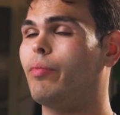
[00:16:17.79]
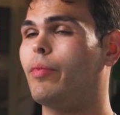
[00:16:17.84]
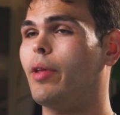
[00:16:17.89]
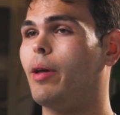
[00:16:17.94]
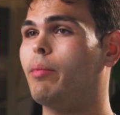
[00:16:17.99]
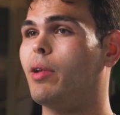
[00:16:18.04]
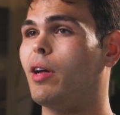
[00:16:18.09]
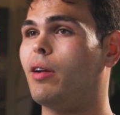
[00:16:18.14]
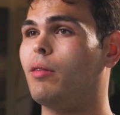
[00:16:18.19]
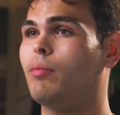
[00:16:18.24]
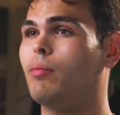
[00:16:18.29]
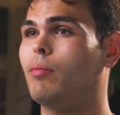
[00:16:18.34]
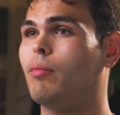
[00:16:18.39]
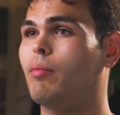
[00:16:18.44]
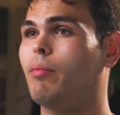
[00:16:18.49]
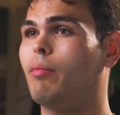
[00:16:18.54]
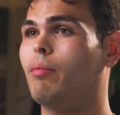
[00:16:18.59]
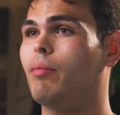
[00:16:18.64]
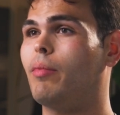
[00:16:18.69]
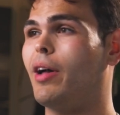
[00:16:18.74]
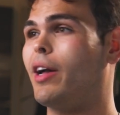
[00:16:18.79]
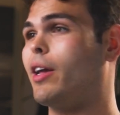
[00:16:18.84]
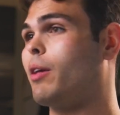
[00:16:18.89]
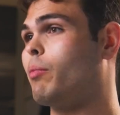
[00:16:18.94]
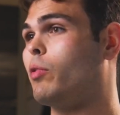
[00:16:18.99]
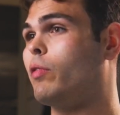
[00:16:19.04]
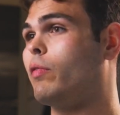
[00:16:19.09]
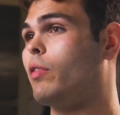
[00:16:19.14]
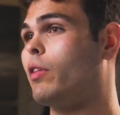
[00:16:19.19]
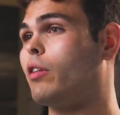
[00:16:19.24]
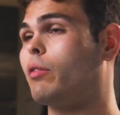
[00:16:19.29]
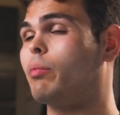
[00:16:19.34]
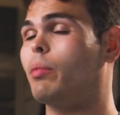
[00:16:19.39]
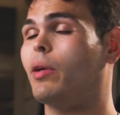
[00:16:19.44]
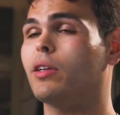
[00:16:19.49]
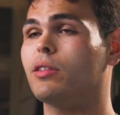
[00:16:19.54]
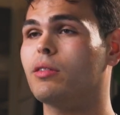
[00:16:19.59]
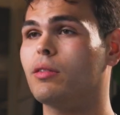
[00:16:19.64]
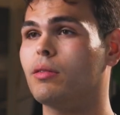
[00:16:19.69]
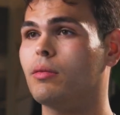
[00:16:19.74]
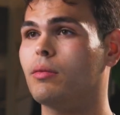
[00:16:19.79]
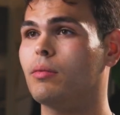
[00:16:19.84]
I'm done. I can move to this place.